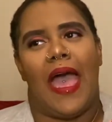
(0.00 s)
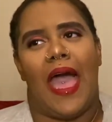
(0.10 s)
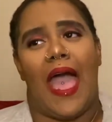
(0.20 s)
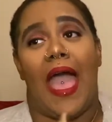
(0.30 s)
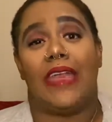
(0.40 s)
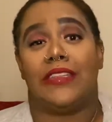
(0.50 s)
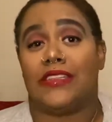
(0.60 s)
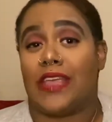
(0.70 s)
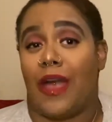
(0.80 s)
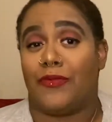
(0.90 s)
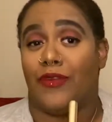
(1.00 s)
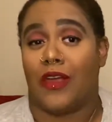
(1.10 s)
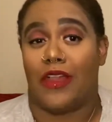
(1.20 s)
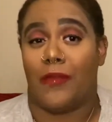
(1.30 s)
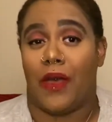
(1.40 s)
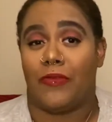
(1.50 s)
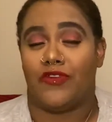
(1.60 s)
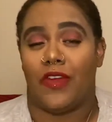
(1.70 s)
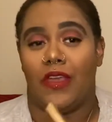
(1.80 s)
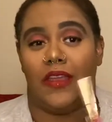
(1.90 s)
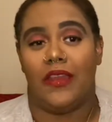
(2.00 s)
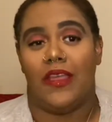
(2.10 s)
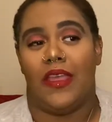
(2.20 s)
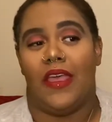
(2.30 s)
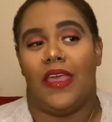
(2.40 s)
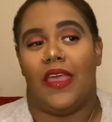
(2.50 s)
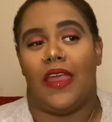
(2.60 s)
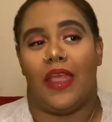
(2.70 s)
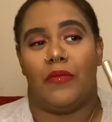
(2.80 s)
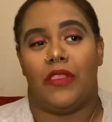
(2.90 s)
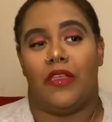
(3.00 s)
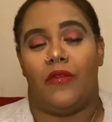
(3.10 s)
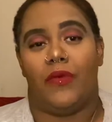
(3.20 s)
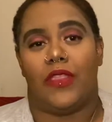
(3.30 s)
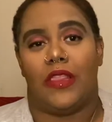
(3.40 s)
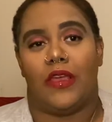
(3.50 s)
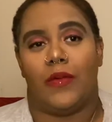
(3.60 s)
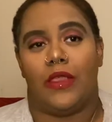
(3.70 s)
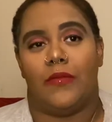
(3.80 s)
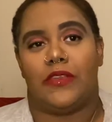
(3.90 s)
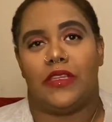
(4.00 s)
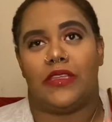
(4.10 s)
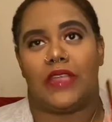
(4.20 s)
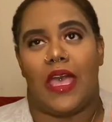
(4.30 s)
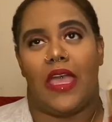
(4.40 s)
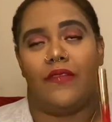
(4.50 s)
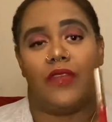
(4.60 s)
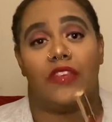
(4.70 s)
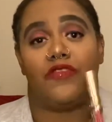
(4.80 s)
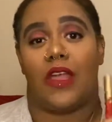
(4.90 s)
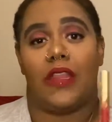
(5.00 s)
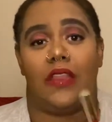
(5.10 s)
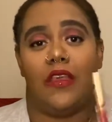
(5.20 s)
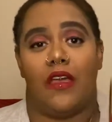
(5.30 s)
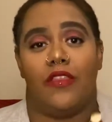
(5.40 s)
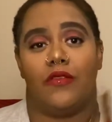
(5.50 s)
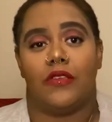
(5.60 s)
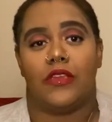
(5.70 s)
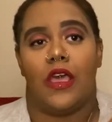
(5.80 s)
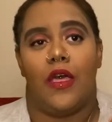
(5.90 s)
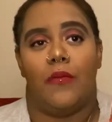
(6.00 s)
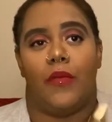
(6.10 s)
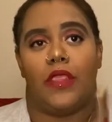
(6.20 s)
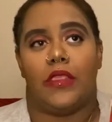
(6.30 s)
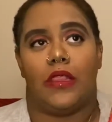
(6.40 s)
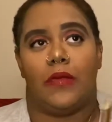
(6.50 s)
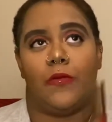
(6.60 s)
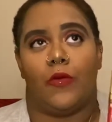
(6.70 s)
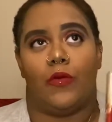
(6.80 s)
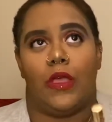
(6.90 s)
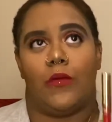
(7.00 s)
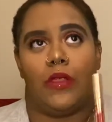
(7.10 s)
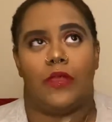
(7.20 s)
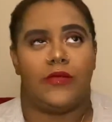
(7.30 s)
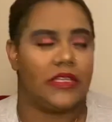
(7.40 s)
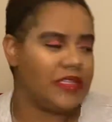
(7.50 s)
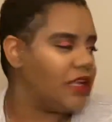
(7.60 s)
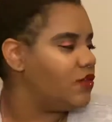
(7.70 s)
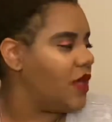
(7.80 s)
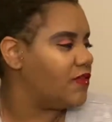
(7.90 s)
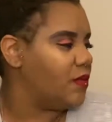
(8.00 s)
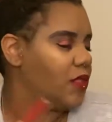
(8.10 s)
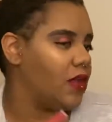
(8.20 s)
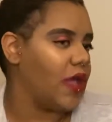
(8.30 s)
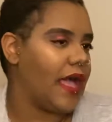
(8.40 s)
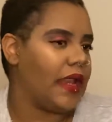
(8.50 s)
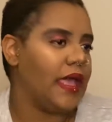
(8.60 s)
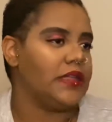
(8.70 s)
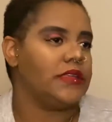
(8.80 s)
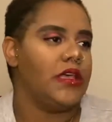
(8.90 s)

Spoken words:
I just hopped on the ColourPop train, and I'm in love with the liquid lipsticks. I have not tried any others, but the liquid lipsticks, and I do have some of their highlights.